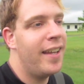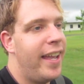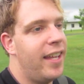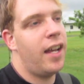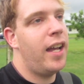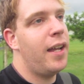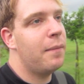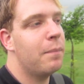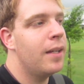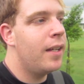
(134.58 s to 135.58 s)
And
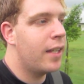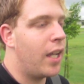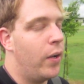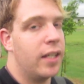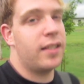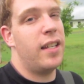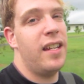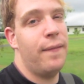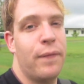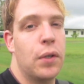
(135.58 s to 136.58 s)
I'm going because I
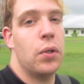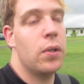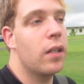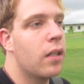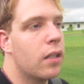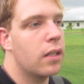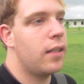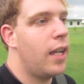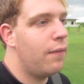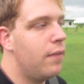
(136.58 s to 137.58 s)
need food.
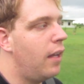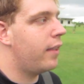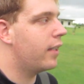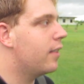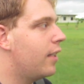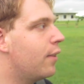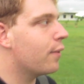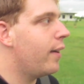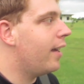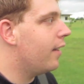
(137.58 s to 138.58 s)
Because I have nothing. Because I
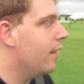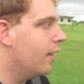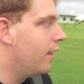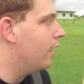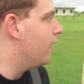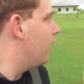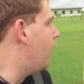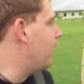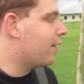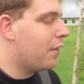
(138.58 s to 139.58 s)
threw out
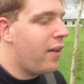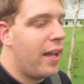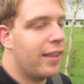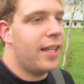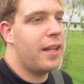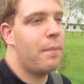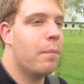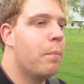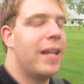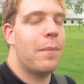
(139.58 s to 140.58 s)
the
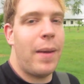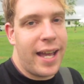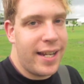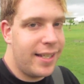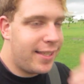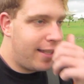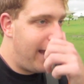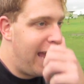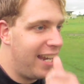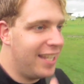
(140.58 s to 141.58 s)
meat patties that I
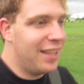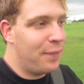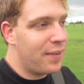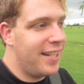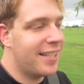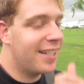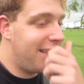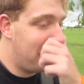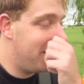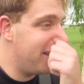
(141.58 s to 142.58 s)
had in the freezer because
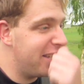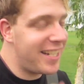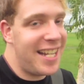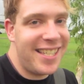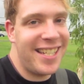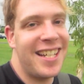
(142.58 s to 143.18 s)
they were disgusting.